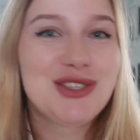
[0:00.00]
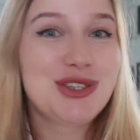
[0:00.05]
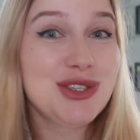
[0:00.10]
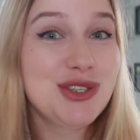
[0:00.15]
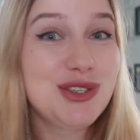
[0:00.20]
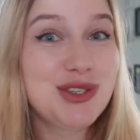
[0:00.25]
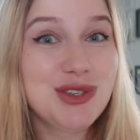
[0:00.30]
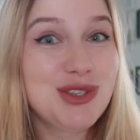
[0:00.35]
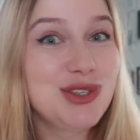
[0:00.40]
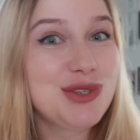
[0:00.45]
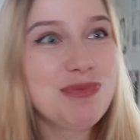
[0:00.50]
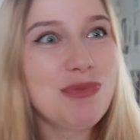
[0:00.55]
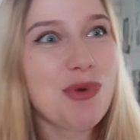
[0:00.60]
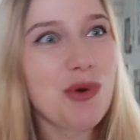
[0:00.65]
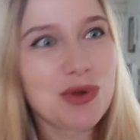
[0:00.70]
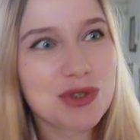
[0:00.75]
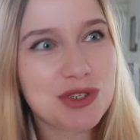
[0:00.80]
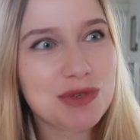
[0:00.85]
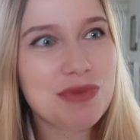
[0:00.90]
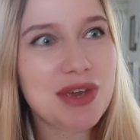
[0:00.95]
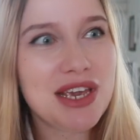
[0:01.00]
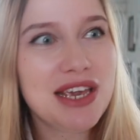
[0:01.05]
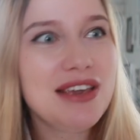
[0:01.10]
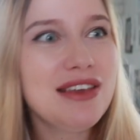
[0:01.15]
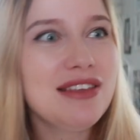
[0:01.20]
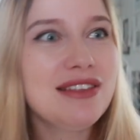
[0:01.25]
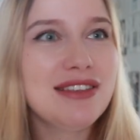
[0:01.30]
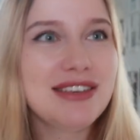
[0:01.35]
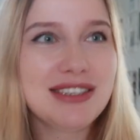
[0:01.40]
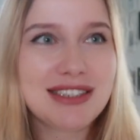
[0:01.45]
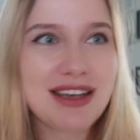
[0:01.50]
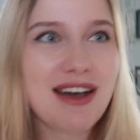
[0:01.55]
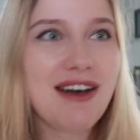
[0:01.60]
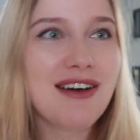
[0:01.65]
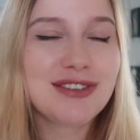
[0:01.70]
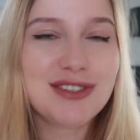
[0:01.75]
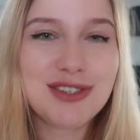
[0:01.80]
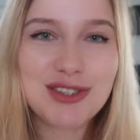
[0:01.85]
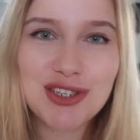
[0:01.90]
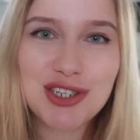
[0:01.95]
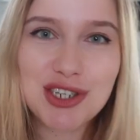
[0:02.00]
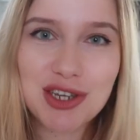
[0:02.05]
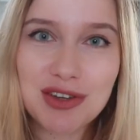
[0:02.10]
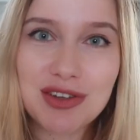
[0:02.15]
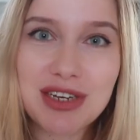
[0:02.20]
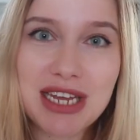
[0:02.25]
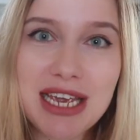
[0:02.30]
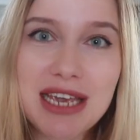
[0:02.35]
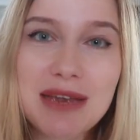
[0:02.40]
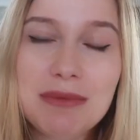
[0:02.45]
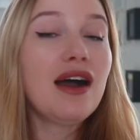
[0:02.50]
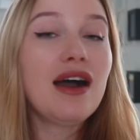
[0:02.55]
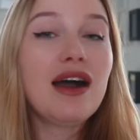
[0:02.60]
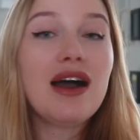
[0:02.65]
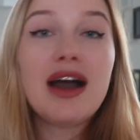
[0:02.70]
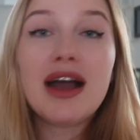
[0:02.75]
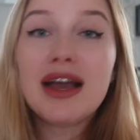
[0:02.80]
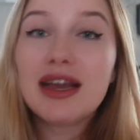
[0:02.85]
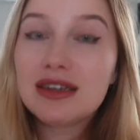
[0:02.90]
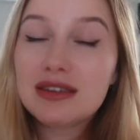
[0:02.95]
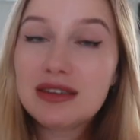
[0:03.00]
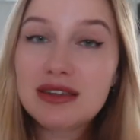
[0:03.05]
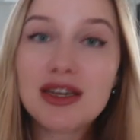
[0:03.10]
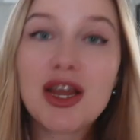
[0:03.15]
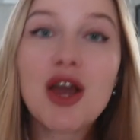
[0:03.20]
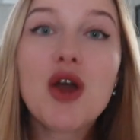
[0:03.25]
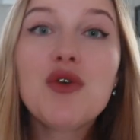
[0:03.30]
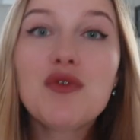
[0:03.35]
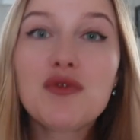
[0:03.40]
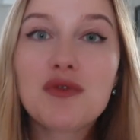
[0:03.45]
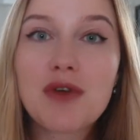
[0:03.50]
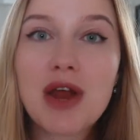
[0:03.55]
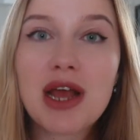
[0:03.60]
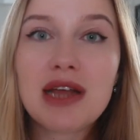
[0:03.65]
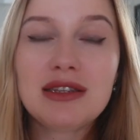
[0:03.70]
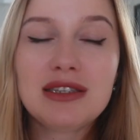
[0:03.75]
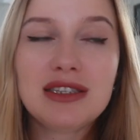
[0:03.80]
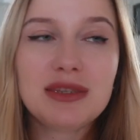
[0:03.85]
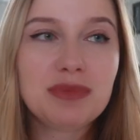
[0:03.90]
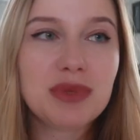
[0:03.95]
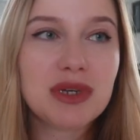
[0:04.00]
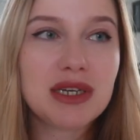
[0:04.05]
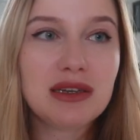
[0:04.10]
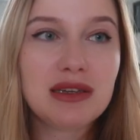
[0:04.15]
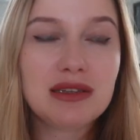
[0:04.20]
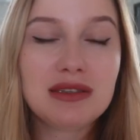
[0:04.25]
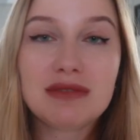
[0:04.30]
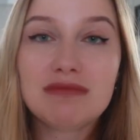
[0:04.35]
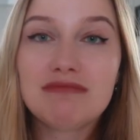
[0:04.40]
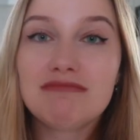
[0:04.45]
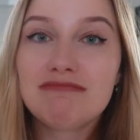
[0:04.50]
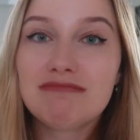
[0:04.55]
to support me in this hard journey, I had no friends, but